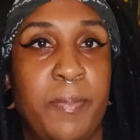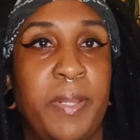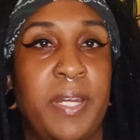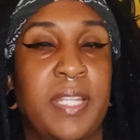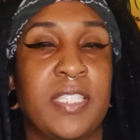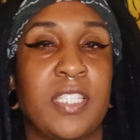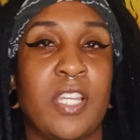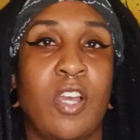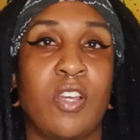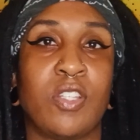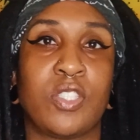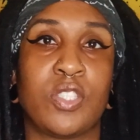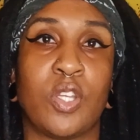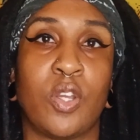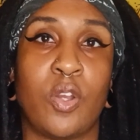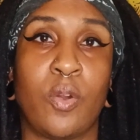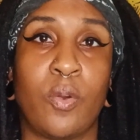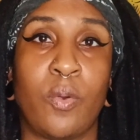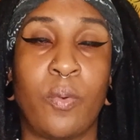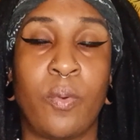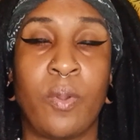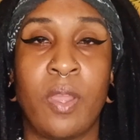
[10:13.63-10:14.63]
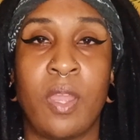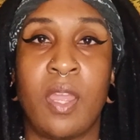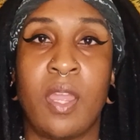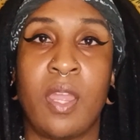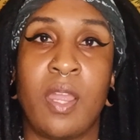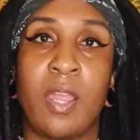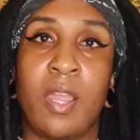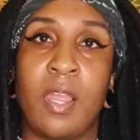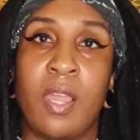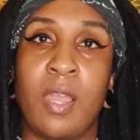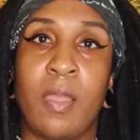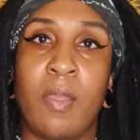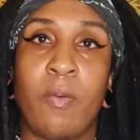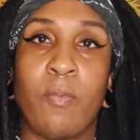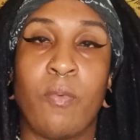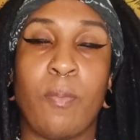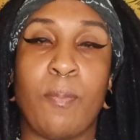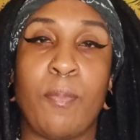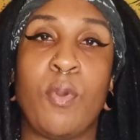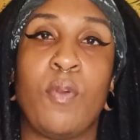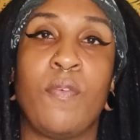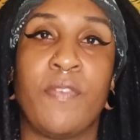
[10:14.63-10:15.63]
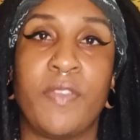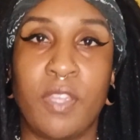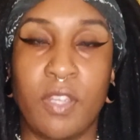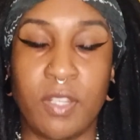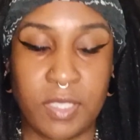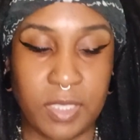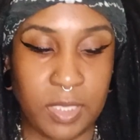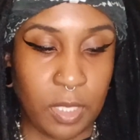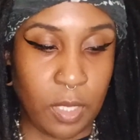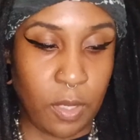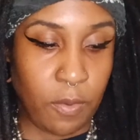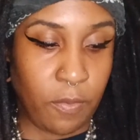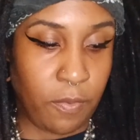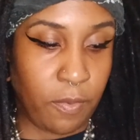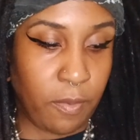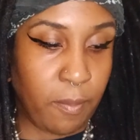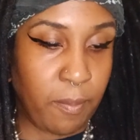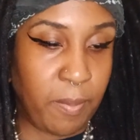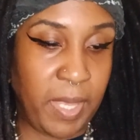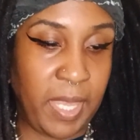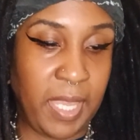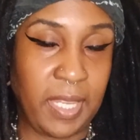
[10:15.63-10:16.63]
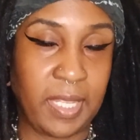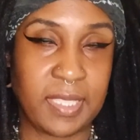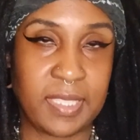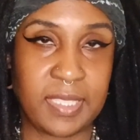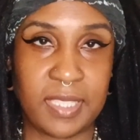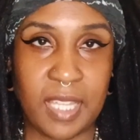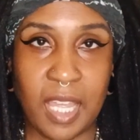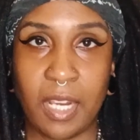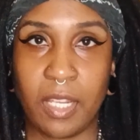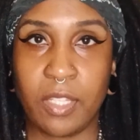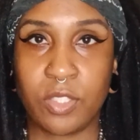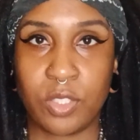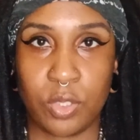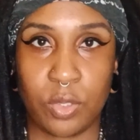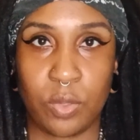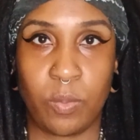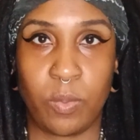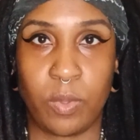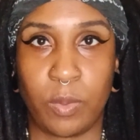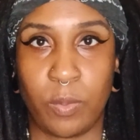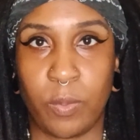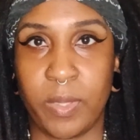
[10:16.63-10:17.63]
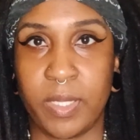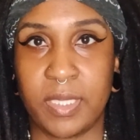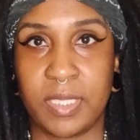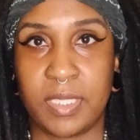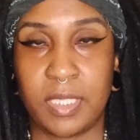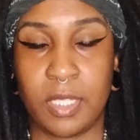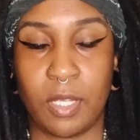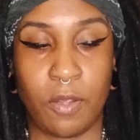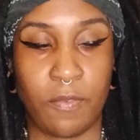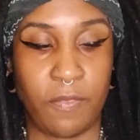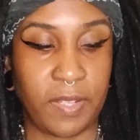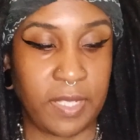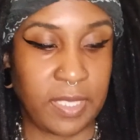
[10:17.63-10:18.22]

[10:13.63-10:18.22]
but it's also removing yourself, being in solitude with oneself,